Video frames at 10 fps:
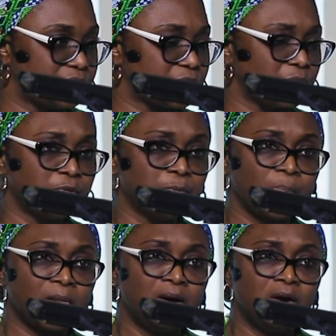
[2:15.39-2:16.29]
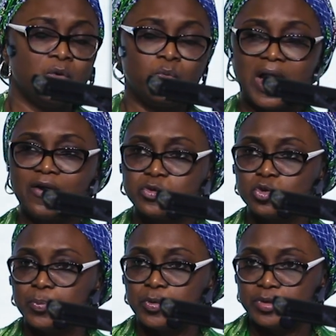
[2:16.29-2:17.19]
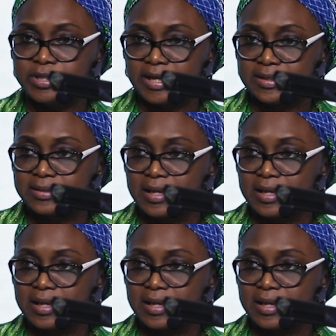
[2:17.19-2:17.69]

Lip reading: So we have two projects,